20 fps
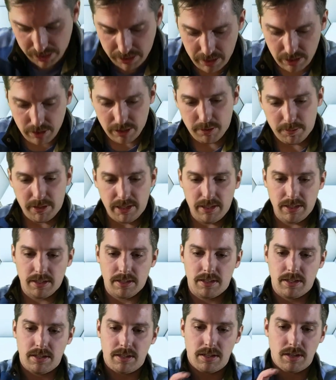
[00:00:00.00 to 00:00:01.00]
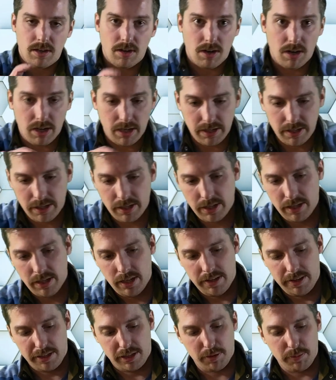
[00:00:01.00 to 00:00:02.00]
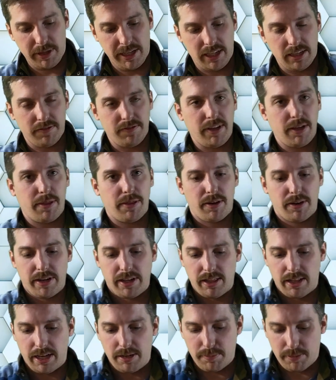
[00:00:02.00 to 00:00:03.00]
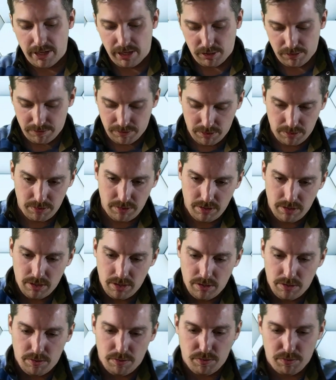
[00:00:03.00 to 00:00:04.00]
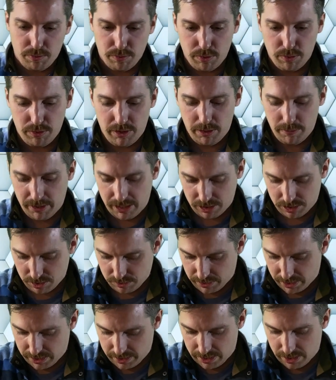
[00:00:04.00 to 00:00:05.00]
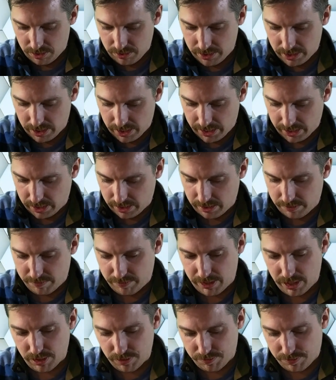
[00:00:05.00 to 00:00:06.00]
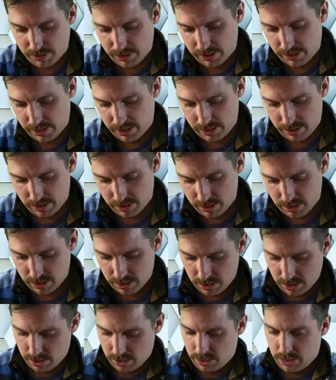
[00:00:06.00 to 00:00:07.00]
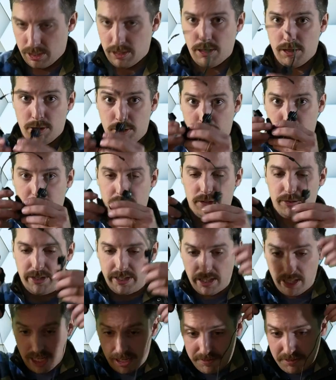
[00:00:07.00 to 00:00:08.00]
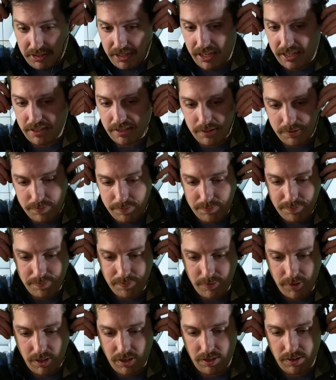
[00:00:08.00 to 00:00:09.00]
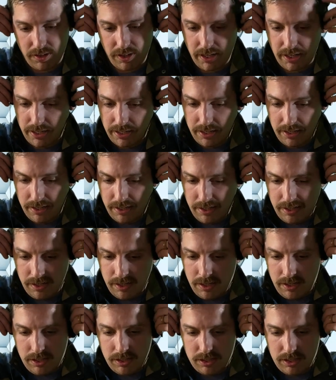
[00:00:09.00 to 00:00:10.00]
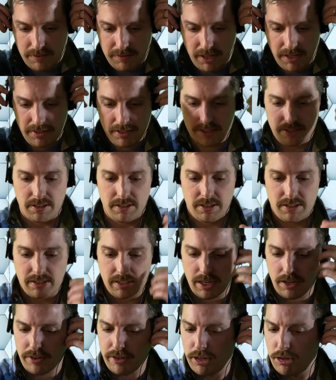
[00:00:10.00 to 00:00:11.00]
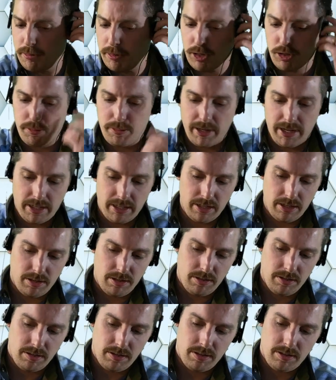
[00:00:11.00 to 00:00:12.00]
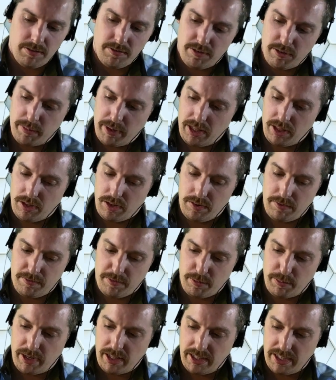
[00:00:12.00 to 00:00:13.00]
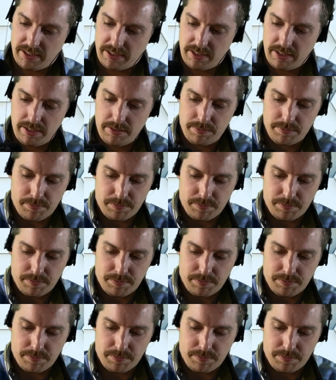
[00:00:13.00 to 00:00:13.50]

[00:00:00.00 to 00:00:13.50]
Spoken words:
hearing me on the Comica V30 Lite microphone through the mixer right now, and I can verify that by doing a live check. All right, so I've got this on stereo mode back here for my listening.